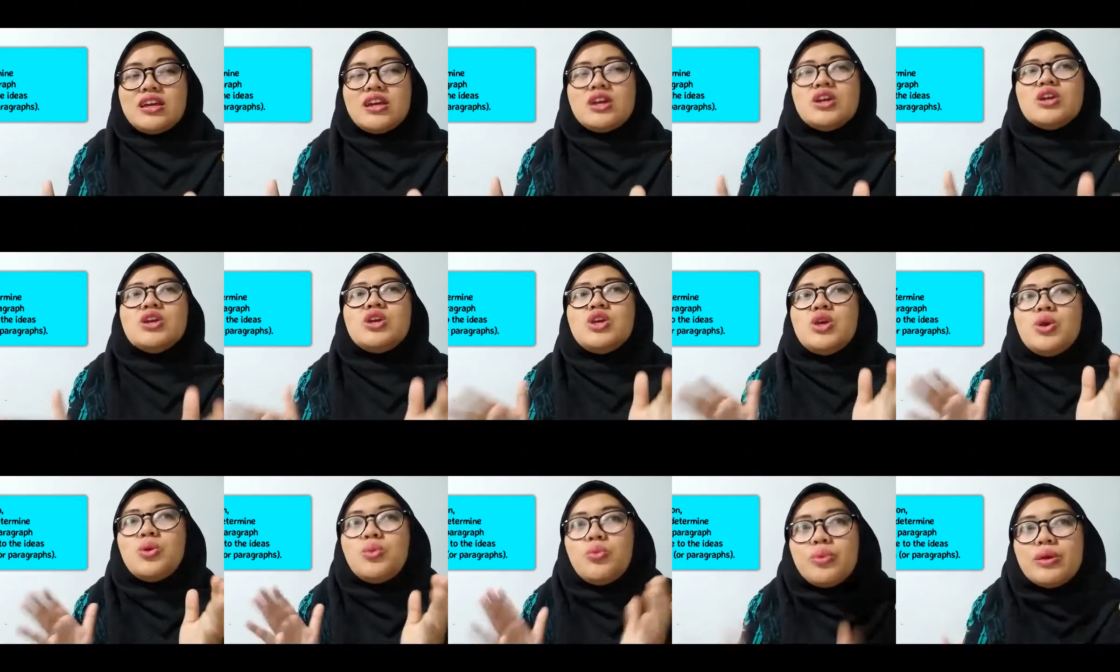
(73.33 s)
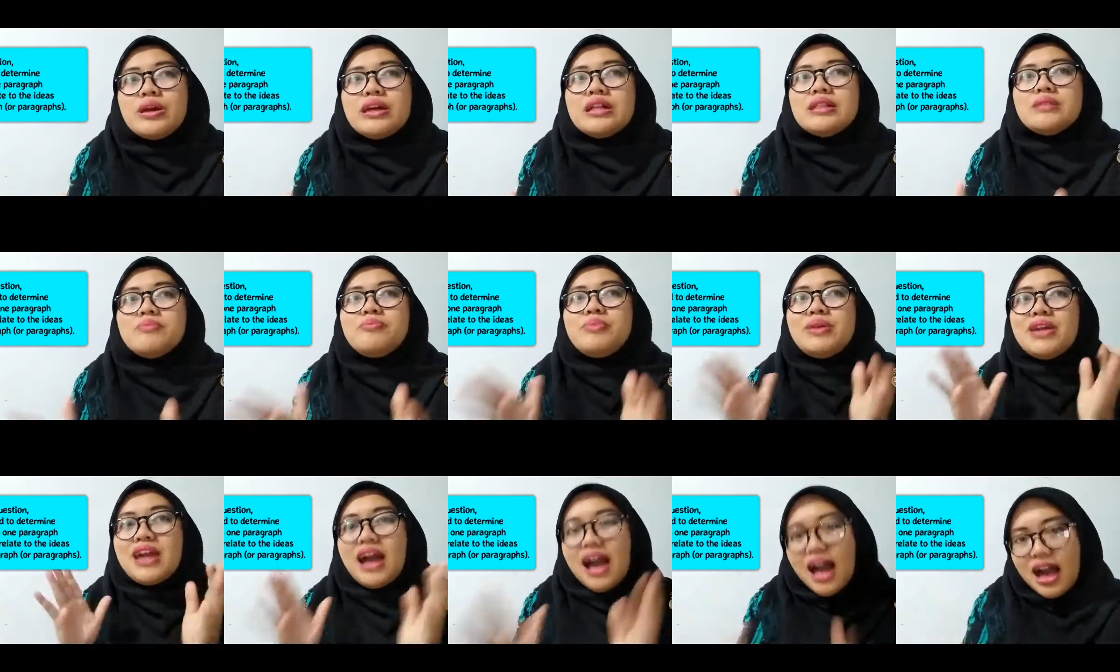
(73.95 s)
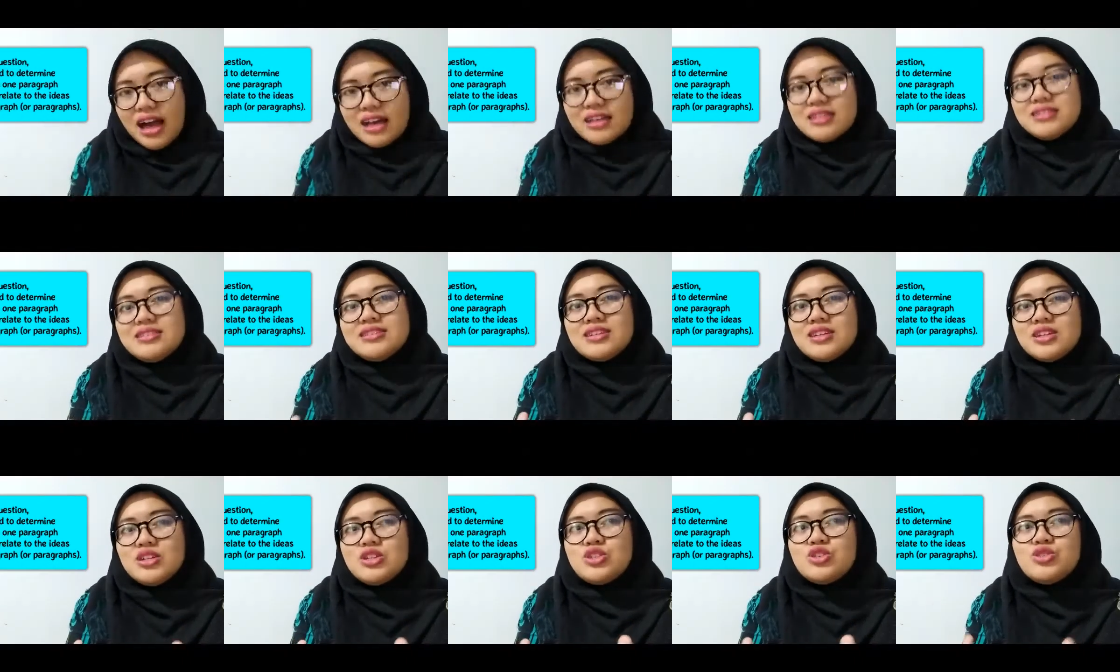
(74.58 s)
you will be asked
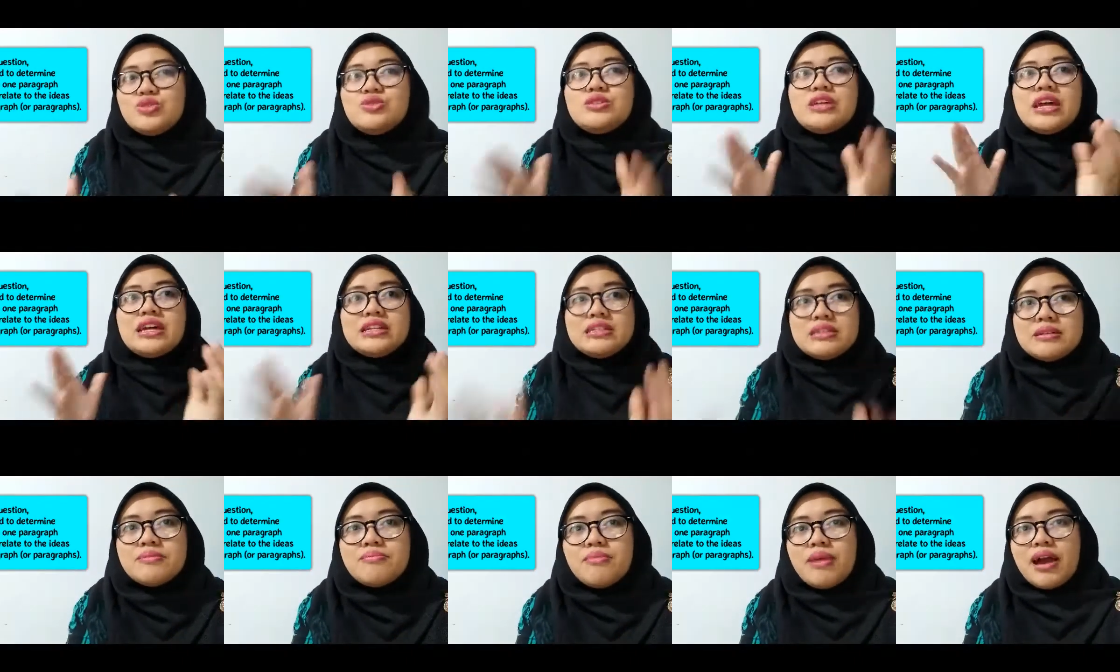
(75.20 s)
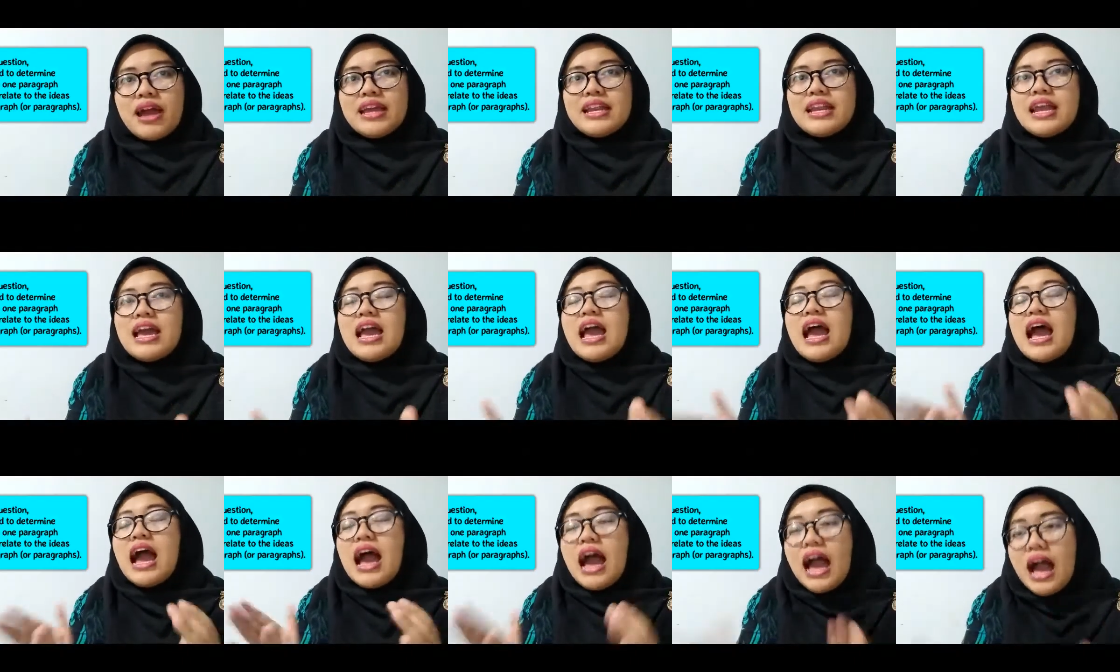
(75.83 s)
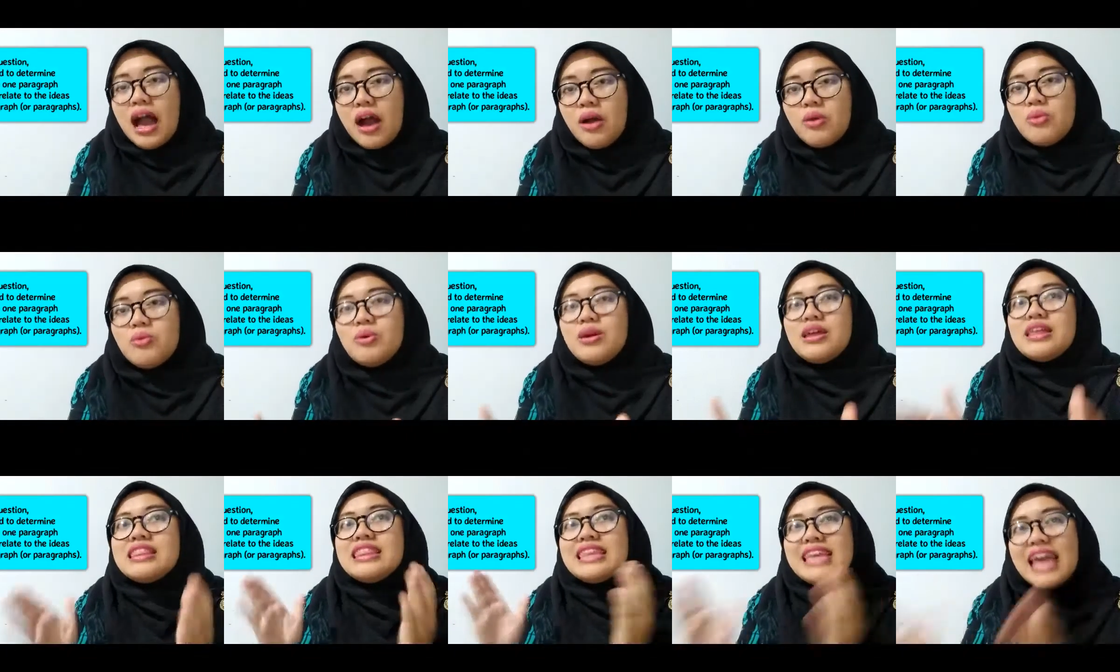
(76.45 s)
to determine how
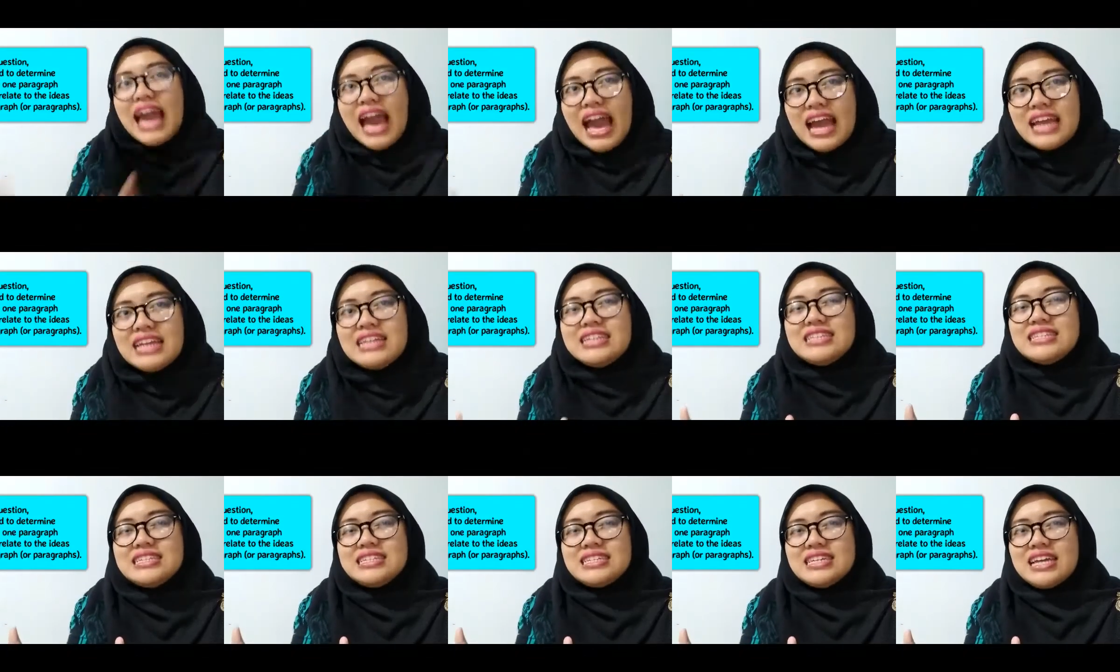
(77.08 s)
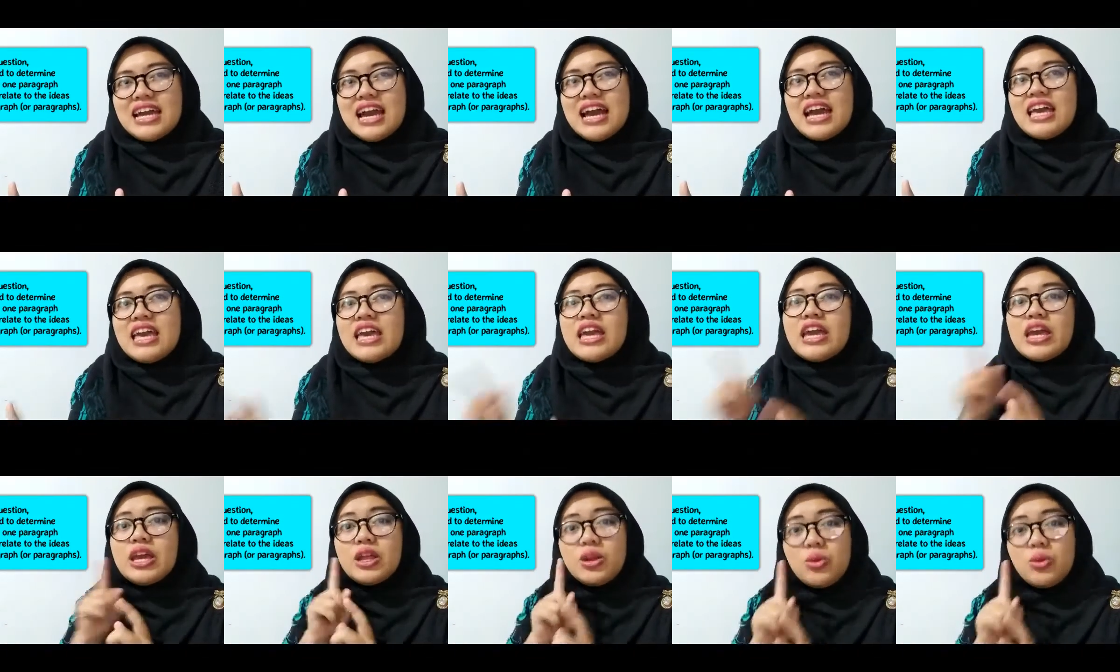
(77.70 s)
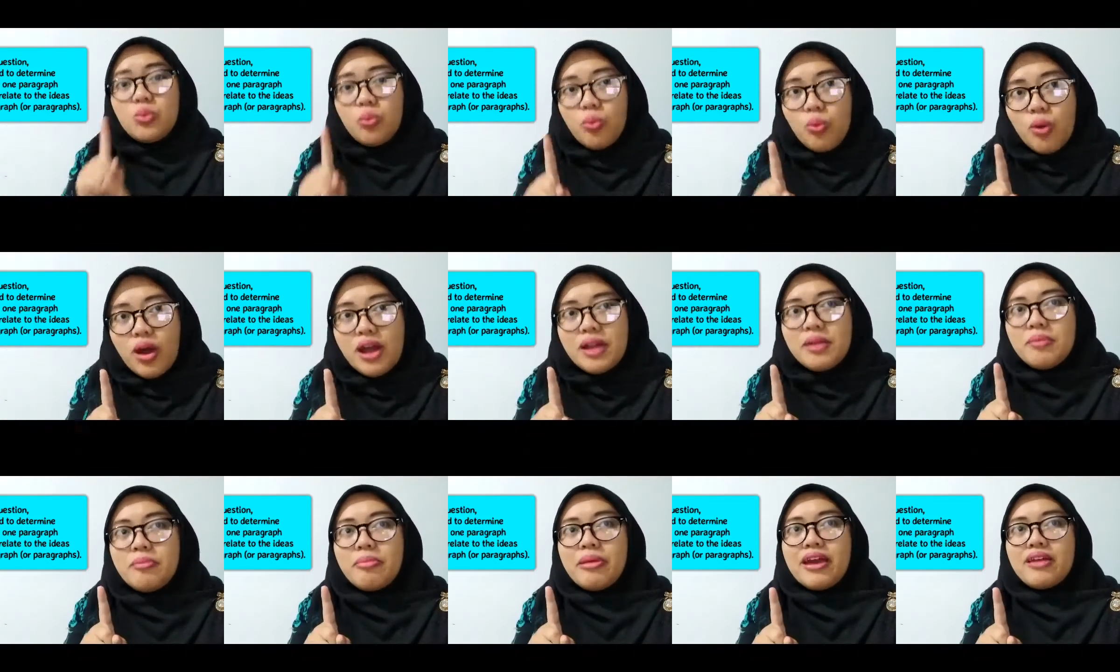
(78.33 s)
the idea in one
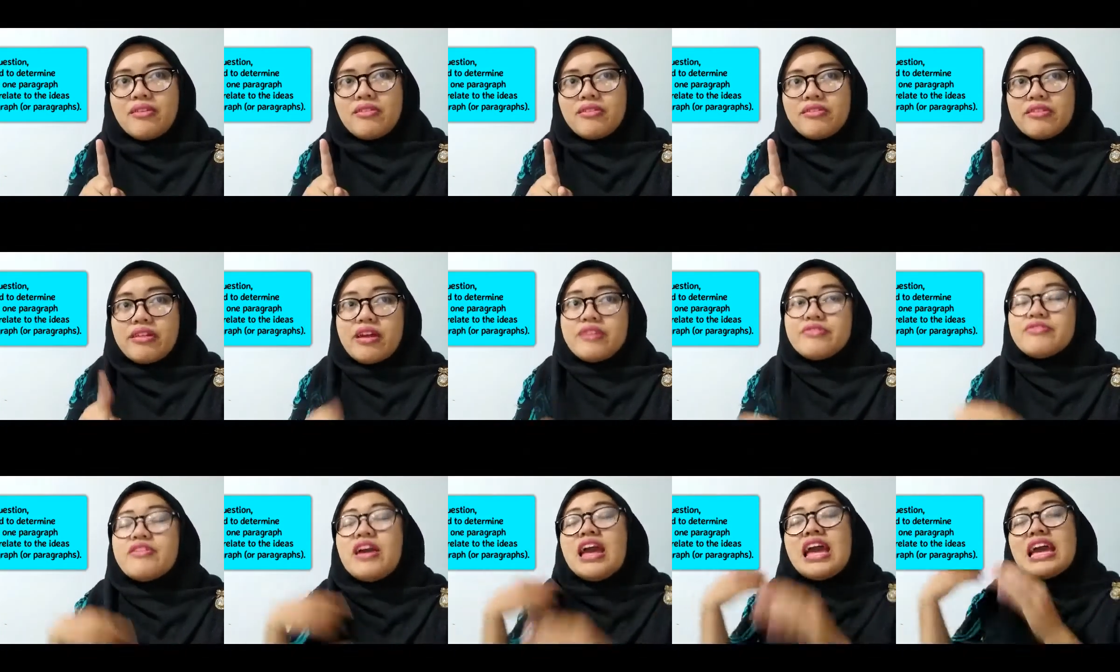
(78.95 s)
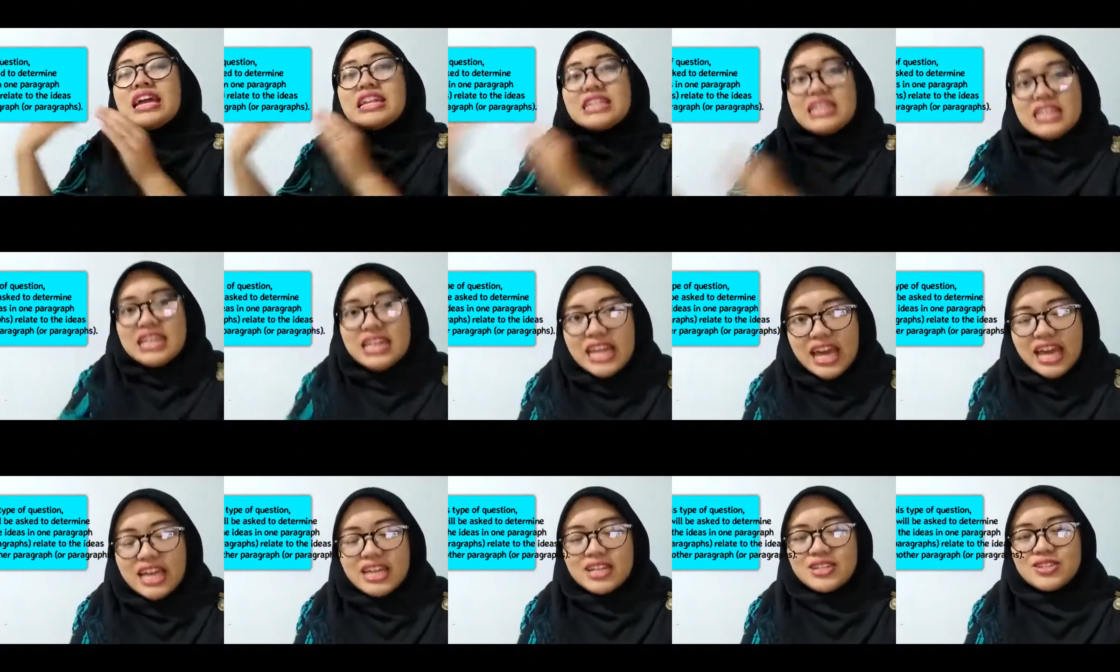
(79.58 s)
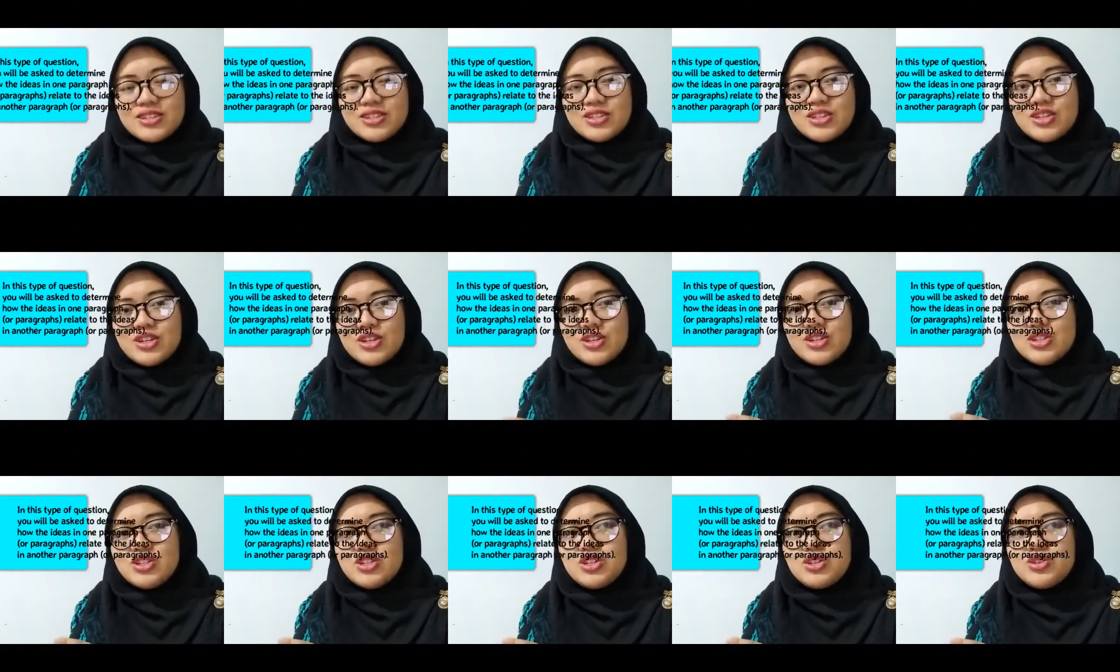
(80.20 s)
paragraph relate
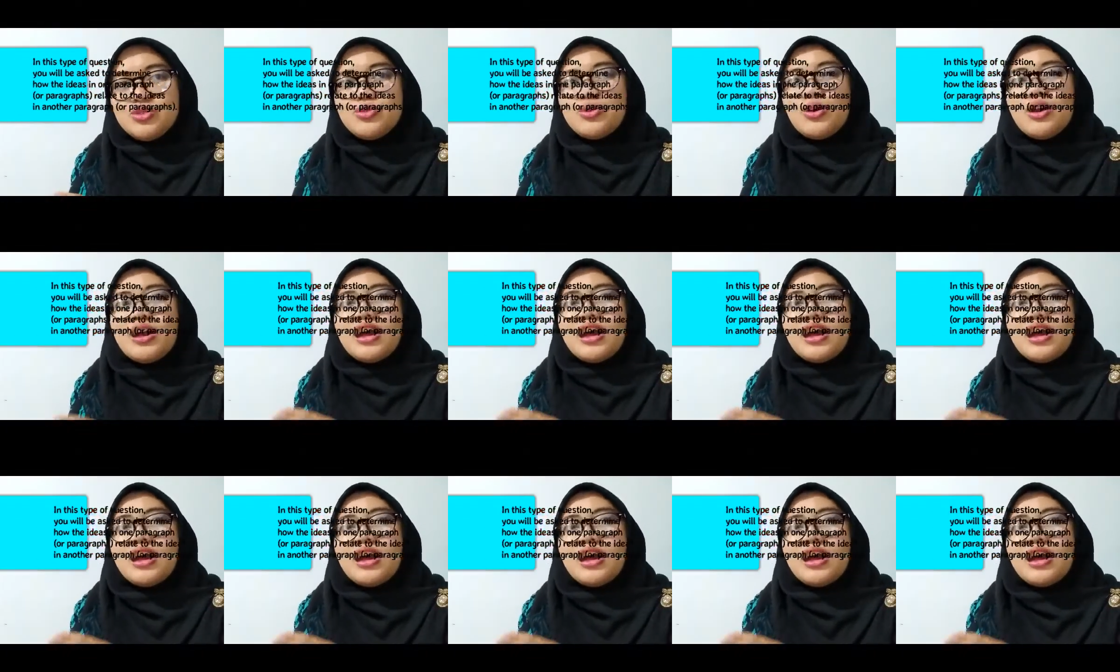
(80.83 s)
to